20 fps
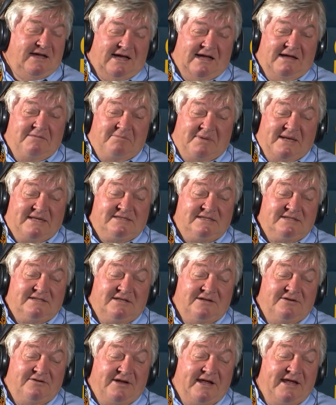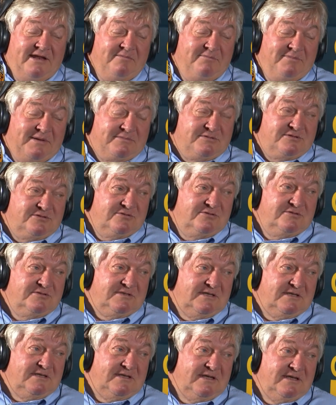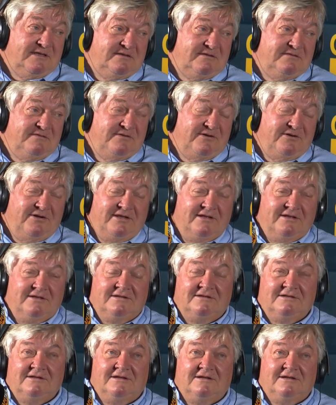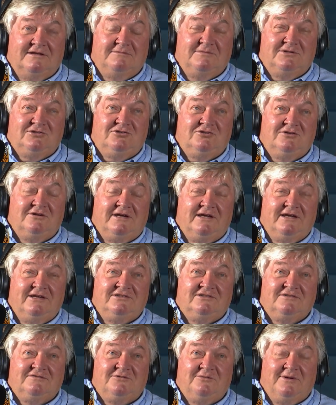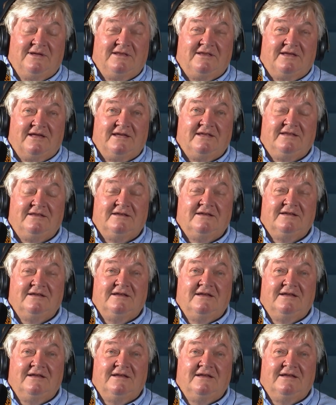I basically ran Pep stores at that very mature age of 28.